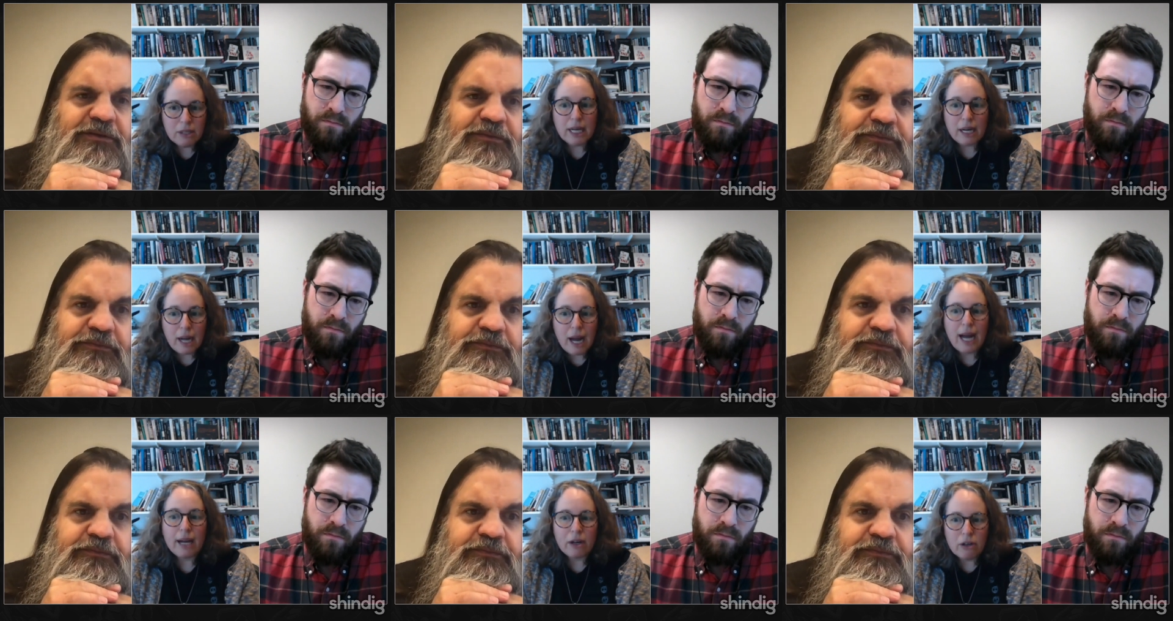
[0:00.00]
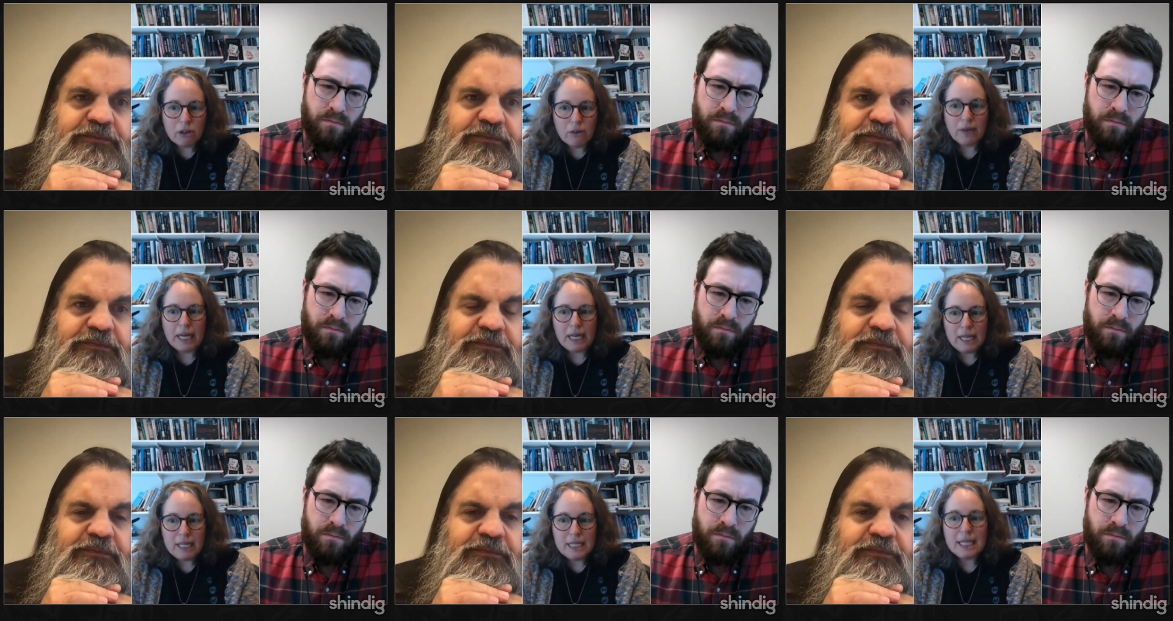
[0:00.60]
Speaker 1: higher
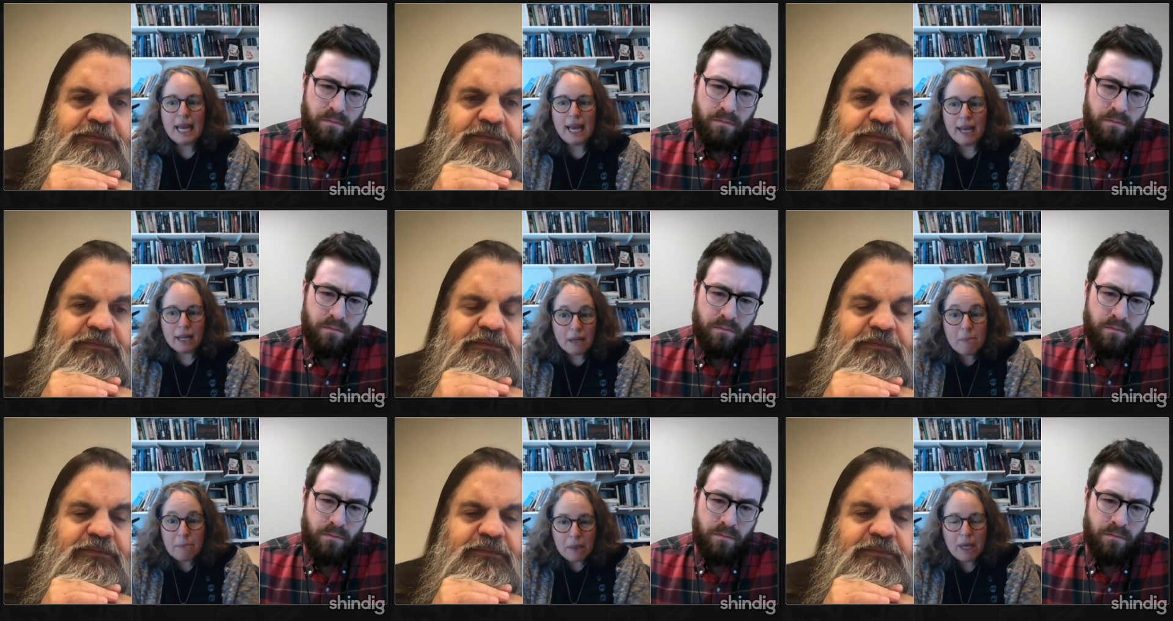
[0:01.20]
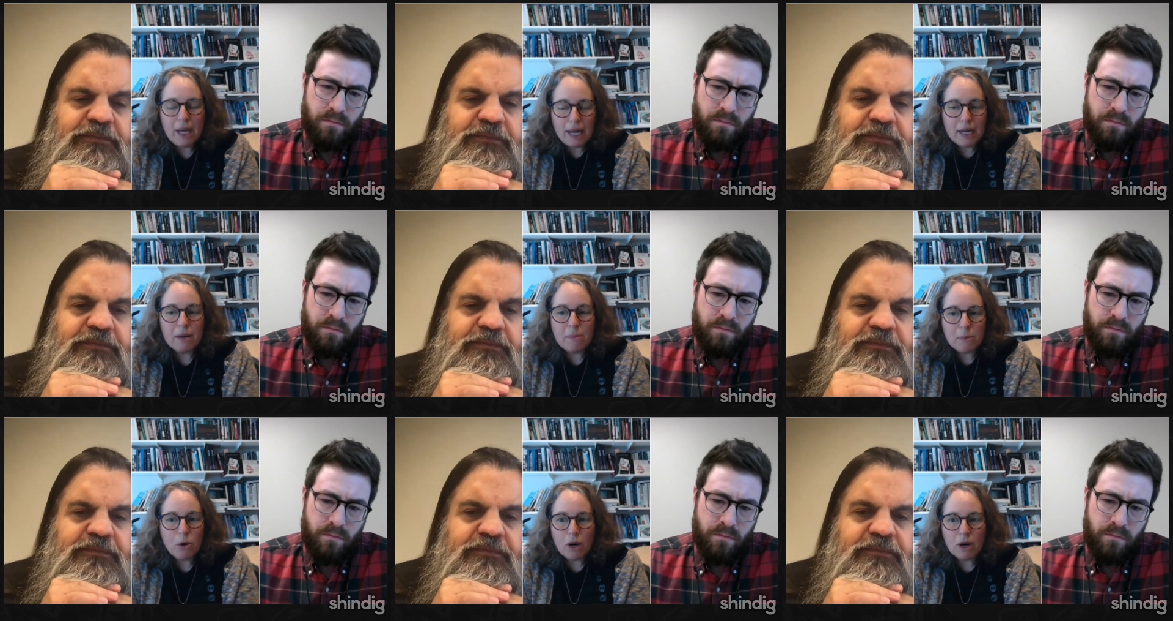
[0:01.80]
grades and a, and a
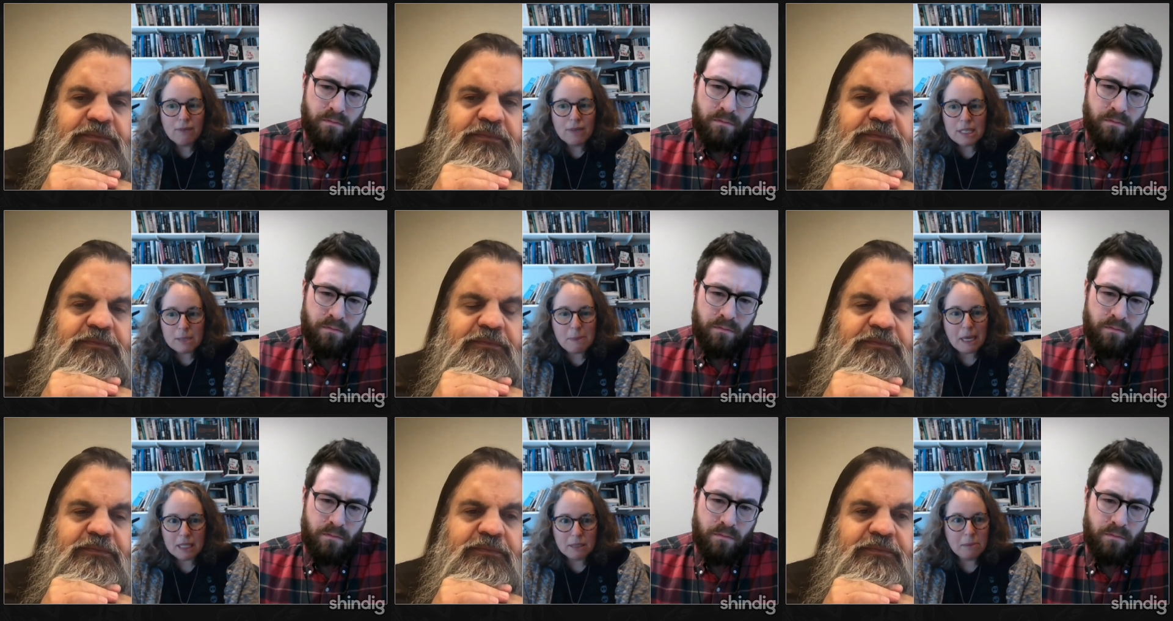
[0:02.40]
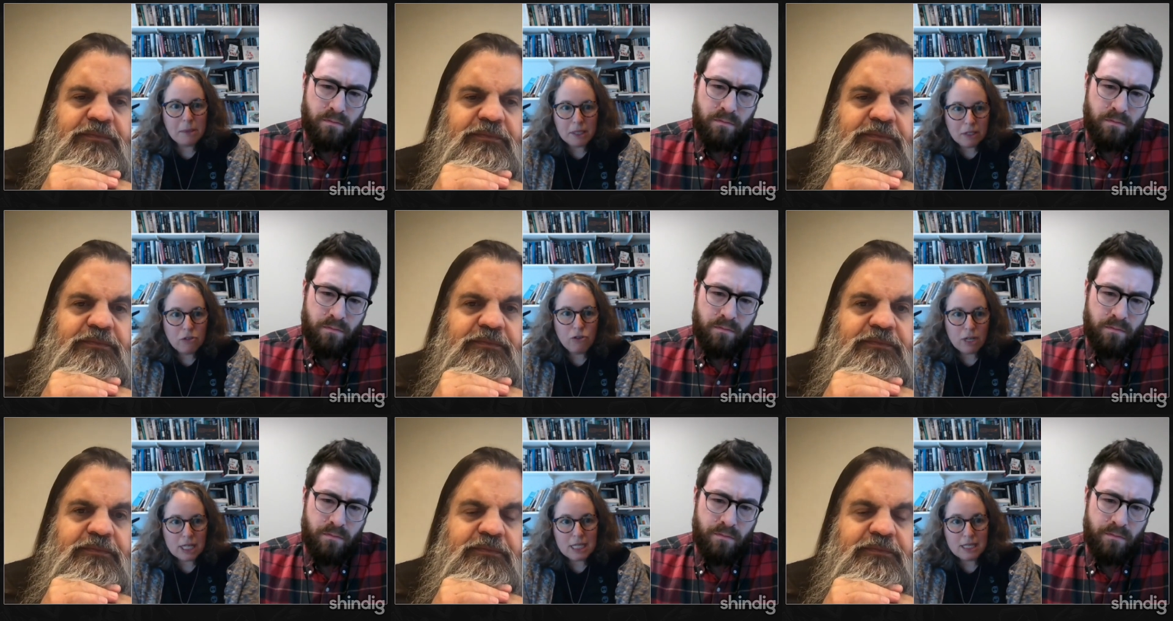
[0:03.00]
more respectable and
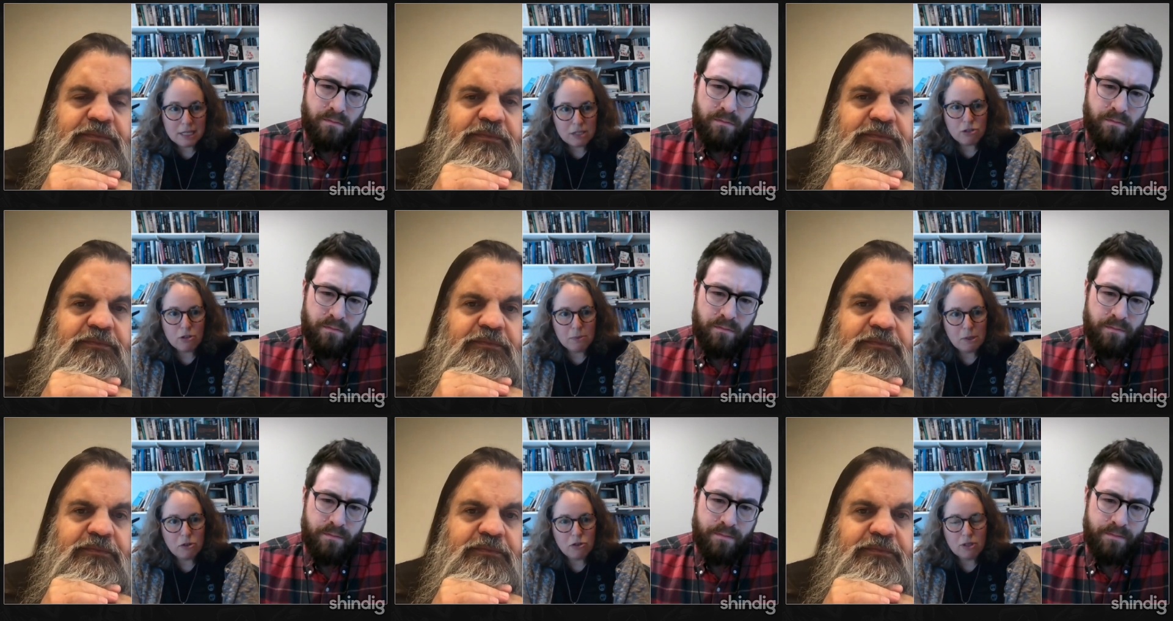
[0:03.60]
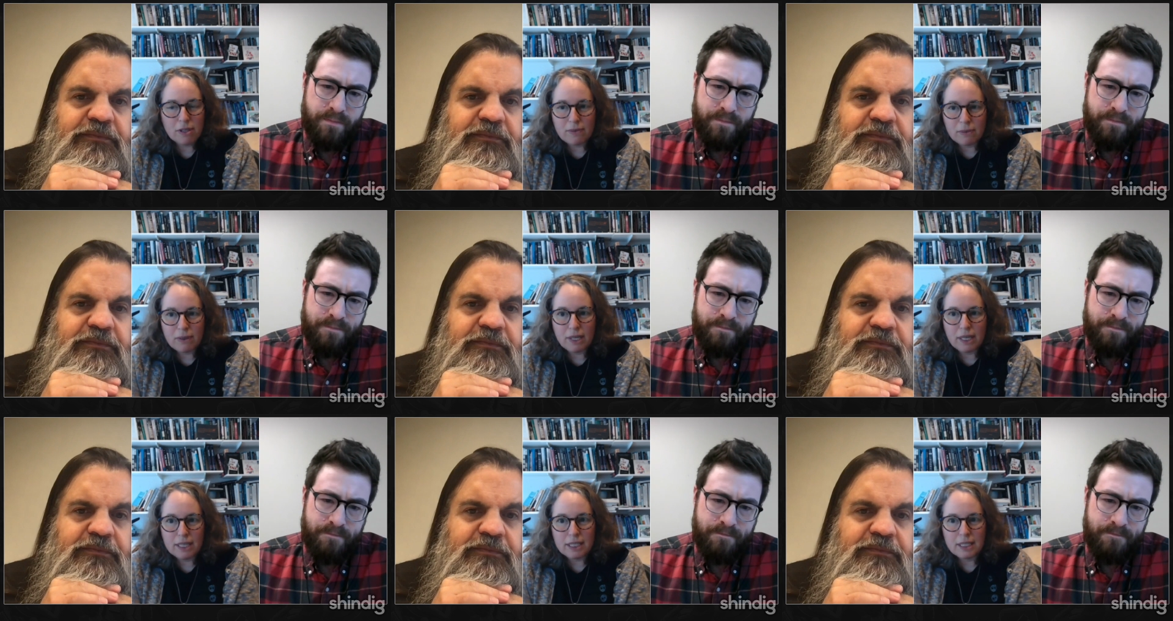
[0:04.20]
just distribution of
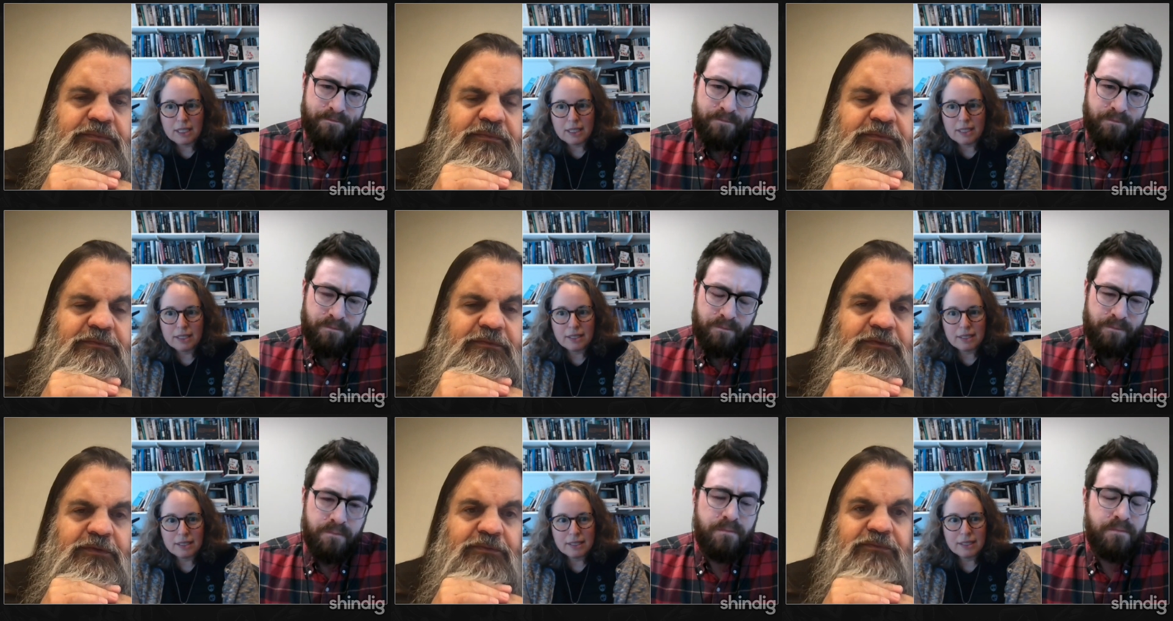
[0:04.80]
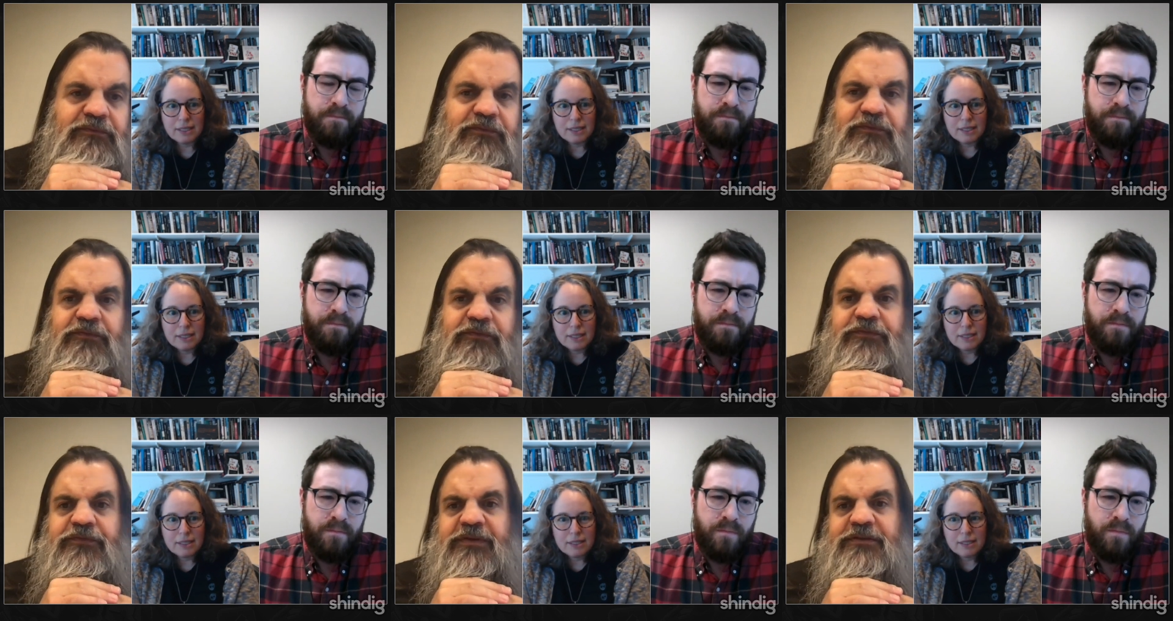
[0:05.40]
grades.
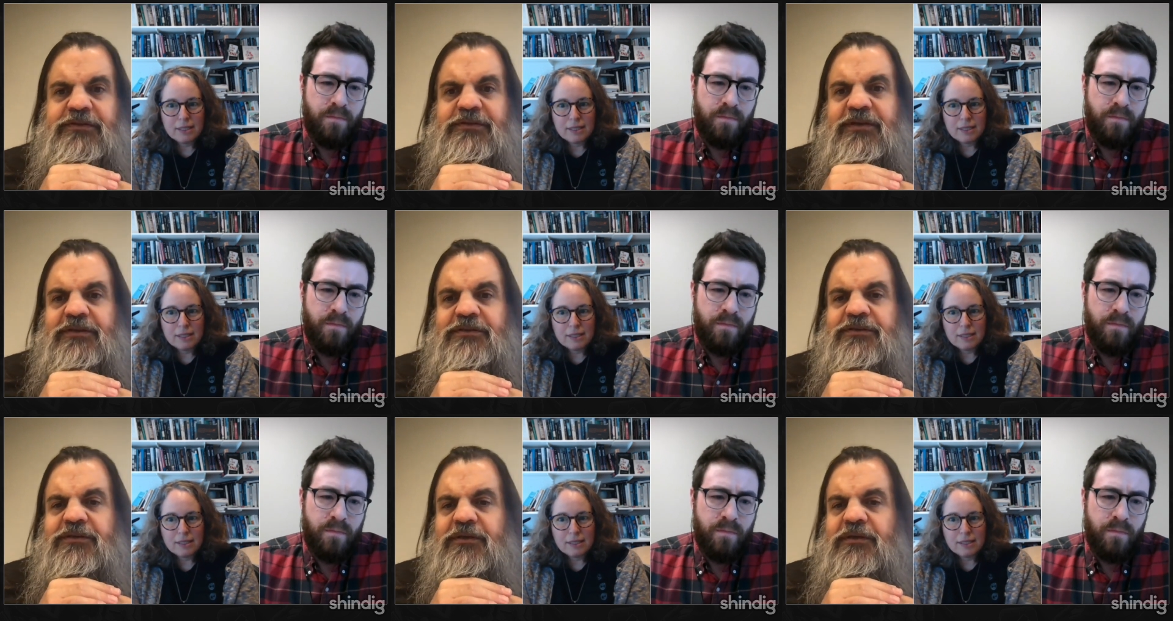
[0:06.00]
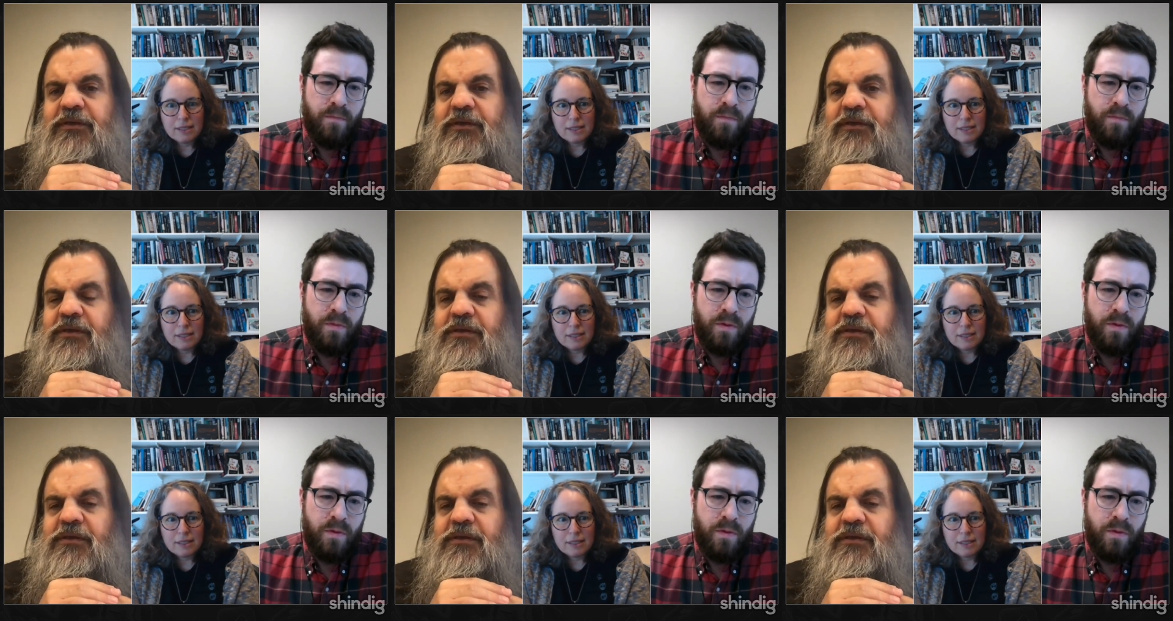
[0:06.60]
Speaker 2: Fantastic.